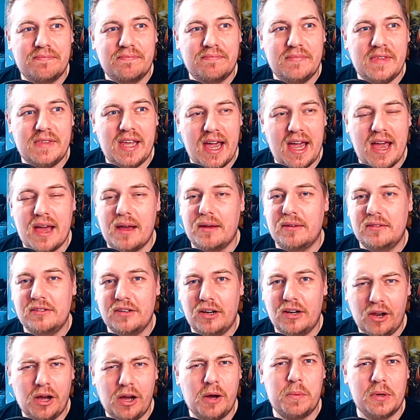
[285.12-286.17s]
Yeah, a
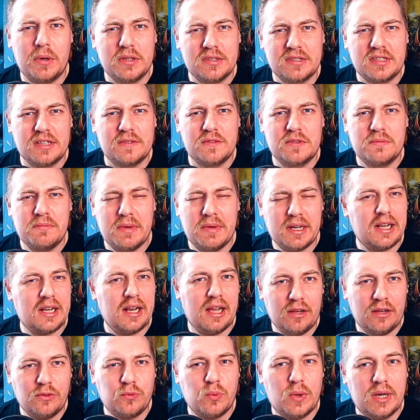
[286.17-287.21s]
lot of positives. Mental
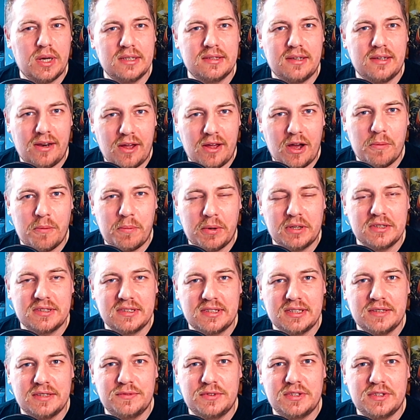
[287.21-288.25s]
health wise, a lot of
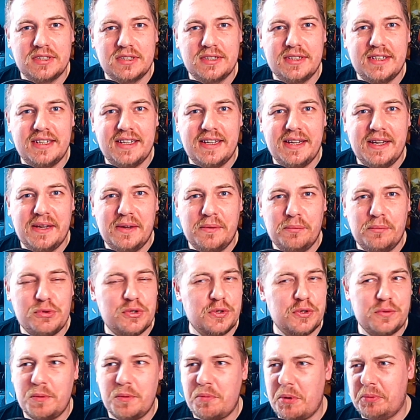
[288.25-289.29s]
positives.
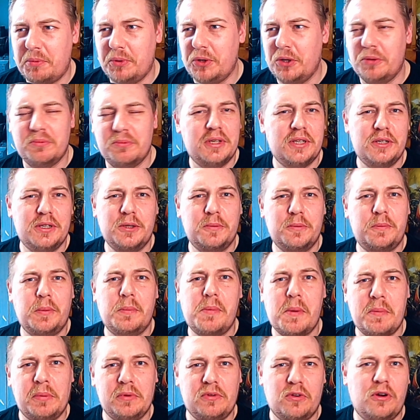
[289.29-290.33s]
Just with people opening up and
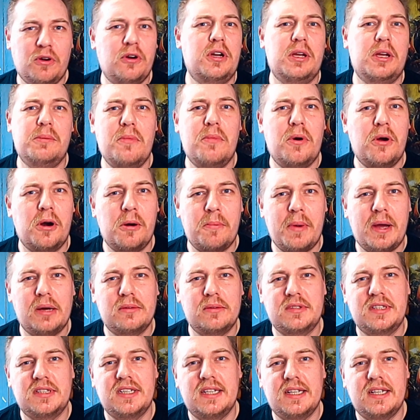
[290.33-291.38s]
people talking more
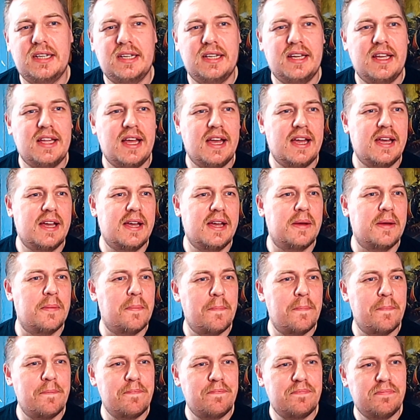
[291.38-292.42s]
about it.
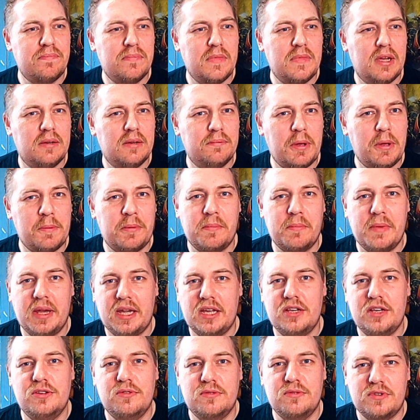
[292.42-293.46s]
People
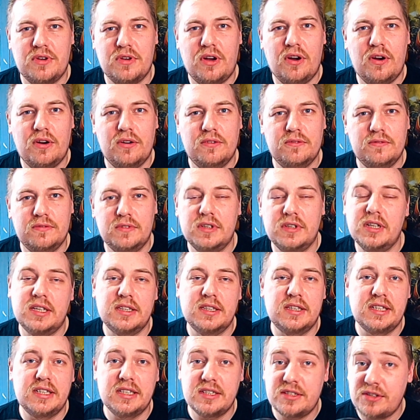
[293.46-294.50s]
making use of
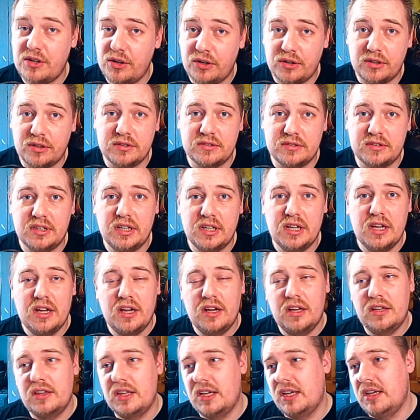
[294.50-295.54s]
the Discord,
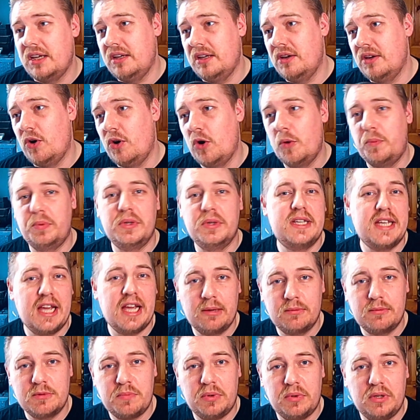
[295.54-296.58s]
the open
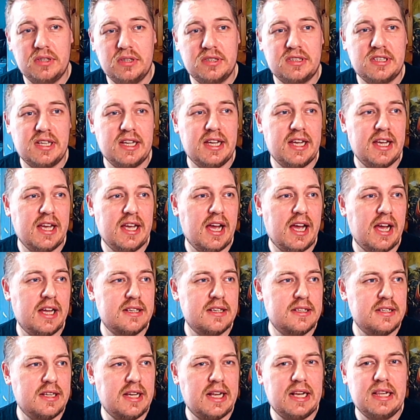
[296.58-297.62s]
DMs policy,
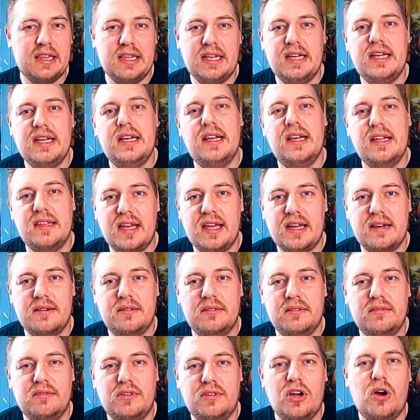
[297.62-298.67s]
and clearly
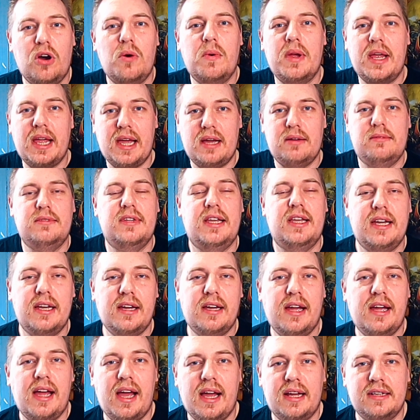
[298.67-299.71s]
then going out
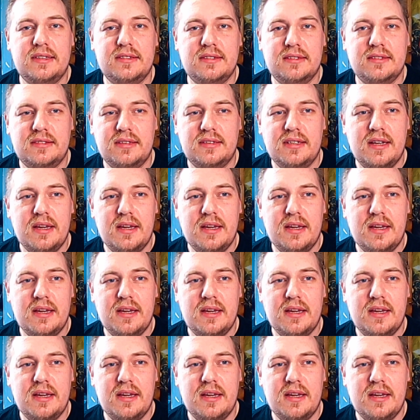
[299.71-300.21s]
there and